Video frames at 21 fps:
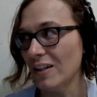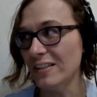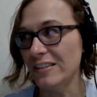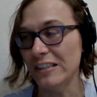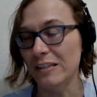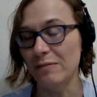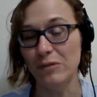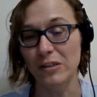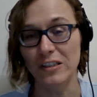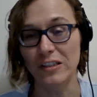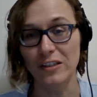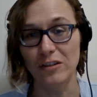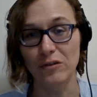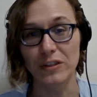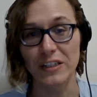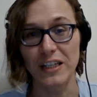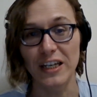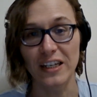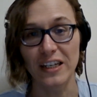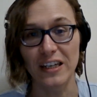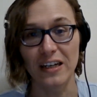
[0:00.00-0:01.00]
I wanted with
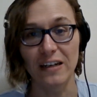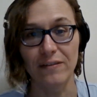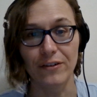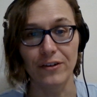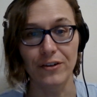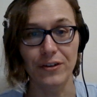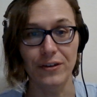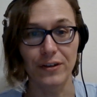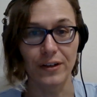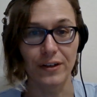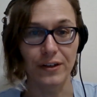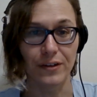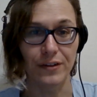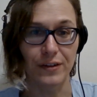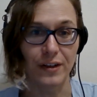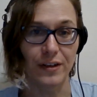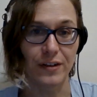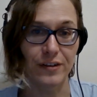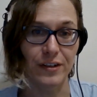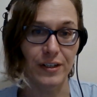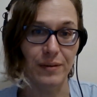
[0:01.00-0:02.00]
that cat for 2 years, and
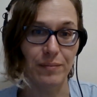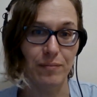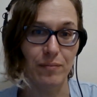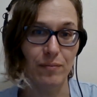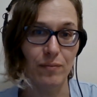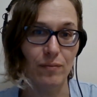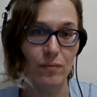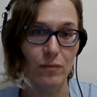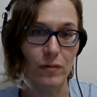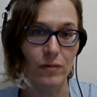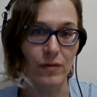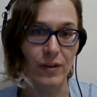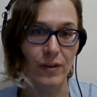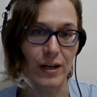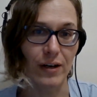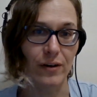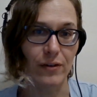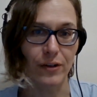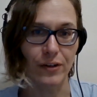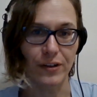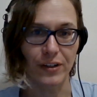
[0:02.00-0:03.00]
then she moved
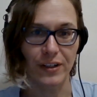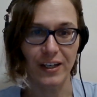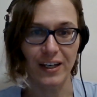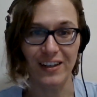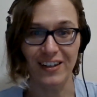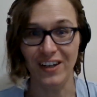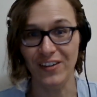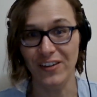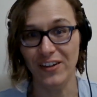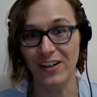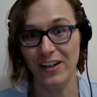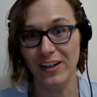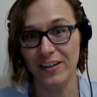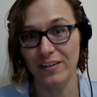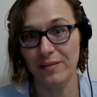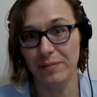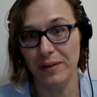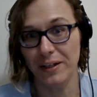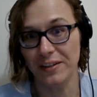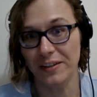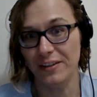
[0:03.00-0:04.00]
out. The cat, not that I
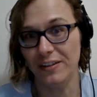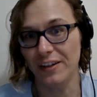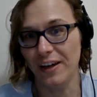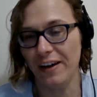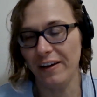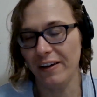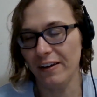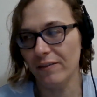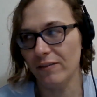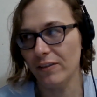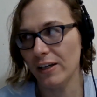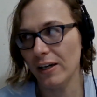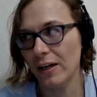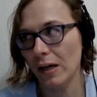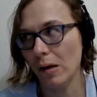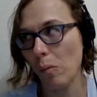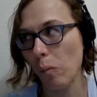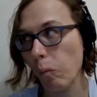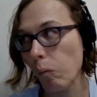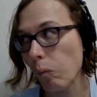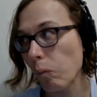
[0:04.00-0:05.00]
expected to have the cat.